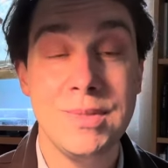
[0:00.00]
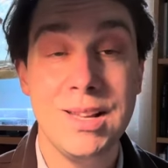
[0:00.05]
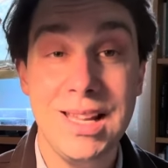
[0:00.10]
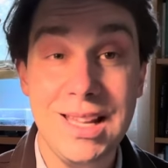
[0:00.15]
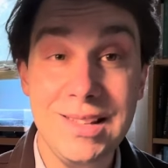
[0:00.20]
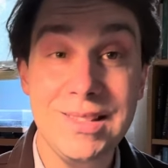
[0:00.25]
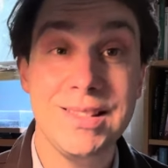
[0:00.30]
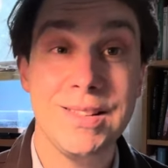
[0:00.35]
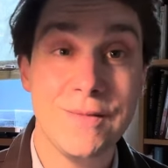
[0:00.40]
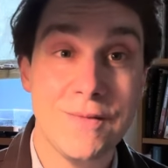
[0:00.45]

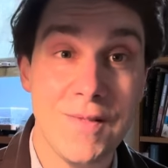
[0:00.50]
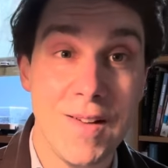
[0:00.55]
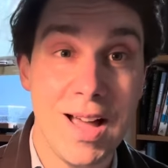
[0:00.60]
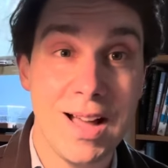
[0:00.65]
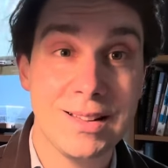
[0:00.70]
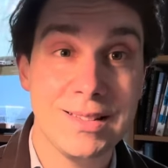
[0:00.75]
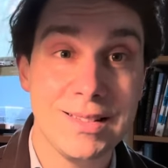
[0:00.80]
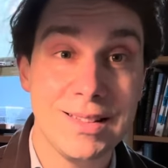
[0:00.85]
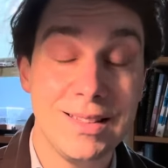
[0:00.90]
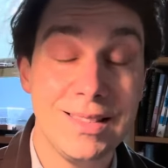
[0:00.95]
is in
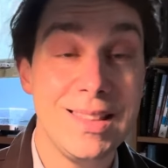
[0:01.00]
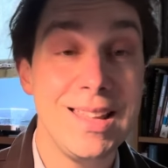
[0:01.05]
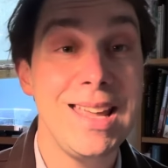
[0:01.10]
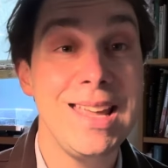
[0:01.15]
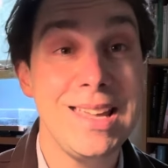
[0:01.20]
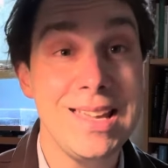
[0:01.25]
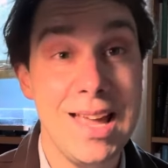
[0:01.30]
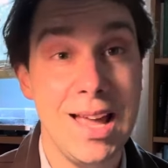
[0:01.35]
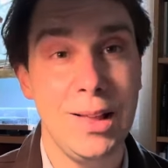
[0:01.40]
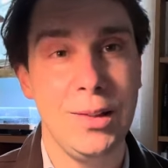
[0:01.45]
fact the
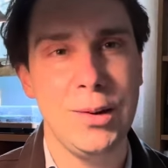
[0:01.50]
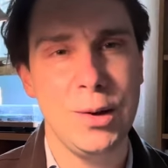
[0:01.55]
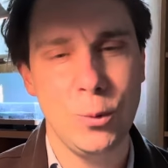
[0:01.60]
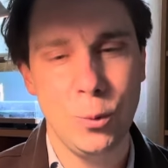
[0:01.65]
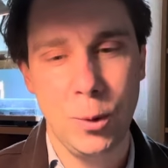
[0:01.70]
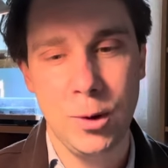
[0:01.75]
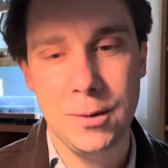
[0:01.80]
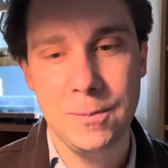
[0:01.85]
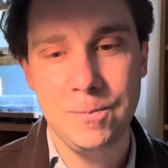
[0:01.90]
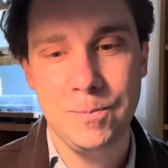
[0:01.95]
Hegelian
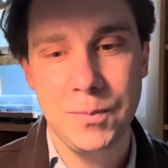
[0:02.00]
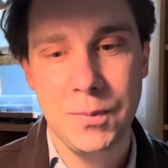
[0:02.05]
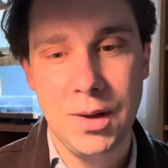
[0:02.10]
one,